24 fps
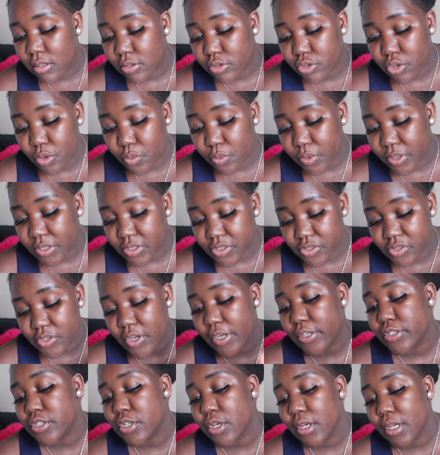don't want to
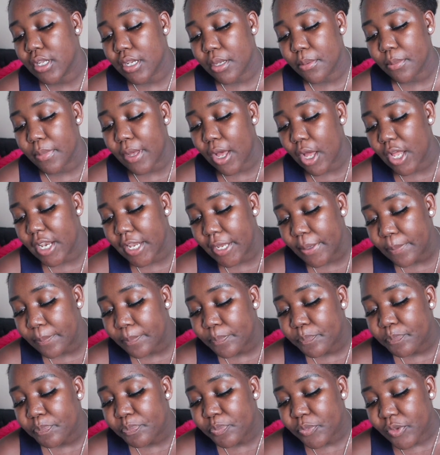start talking about it.
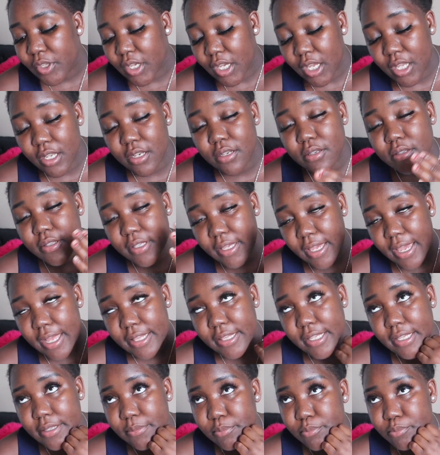And yeah,
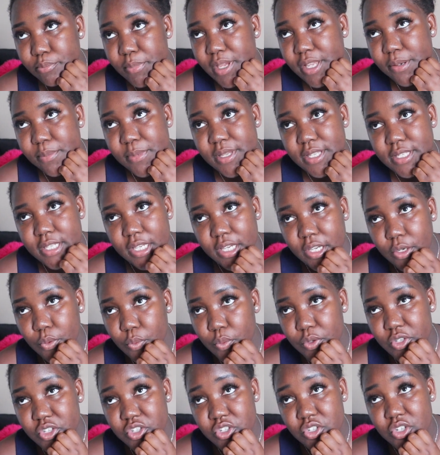they made me take
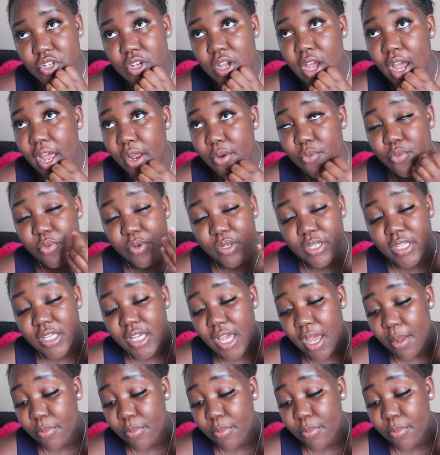it, which I really